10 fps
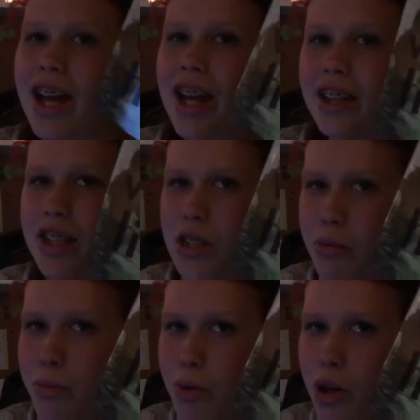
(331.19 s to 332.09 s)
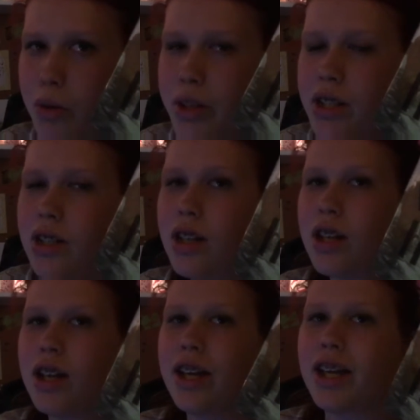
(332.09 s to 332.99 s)
I let someone borrow it.
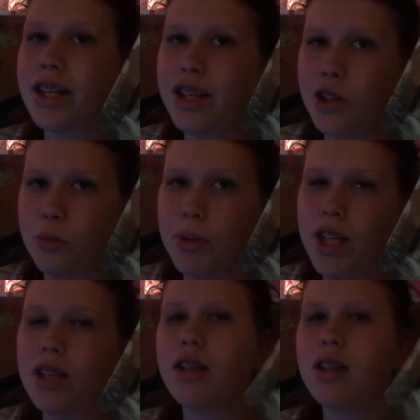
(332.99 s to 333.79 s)
It killed me.